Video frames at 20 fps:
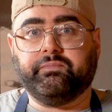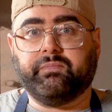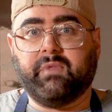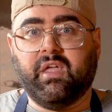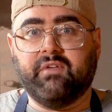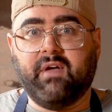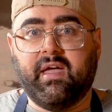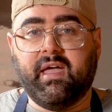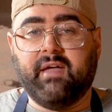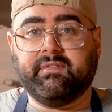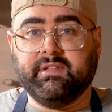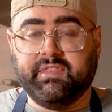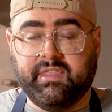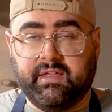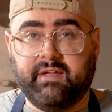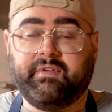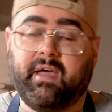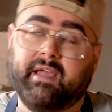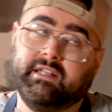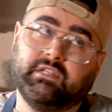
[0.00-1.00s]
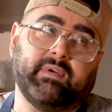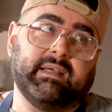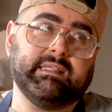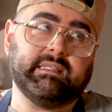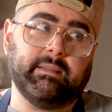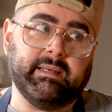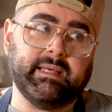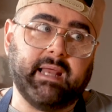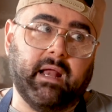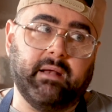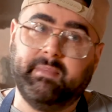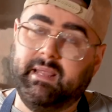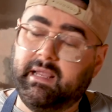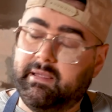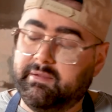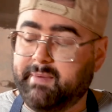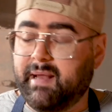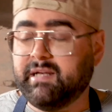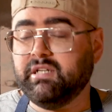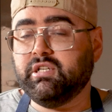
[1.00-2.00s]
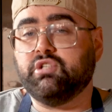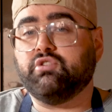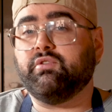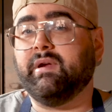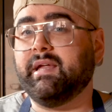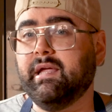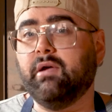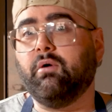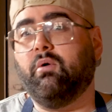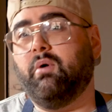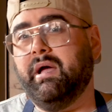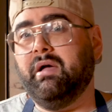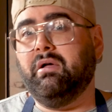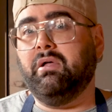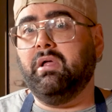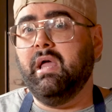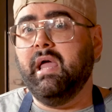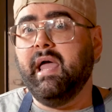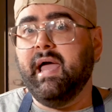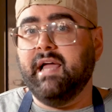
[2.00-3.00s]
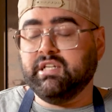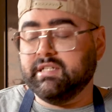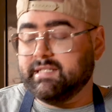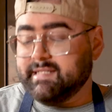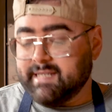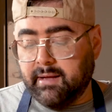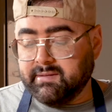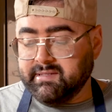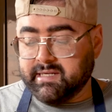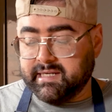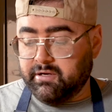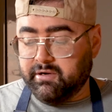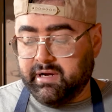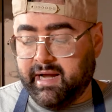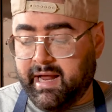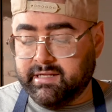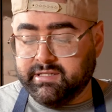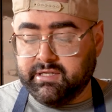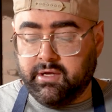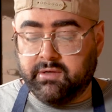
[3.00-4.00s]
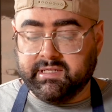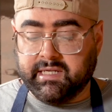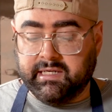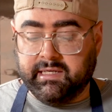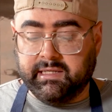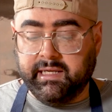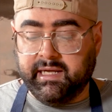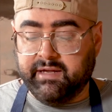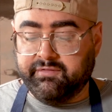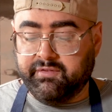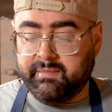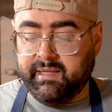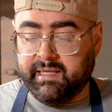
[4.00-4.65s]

if I have to write something down. I mean, eventually drinking oil, it just sounds like your asshole's gonna leak from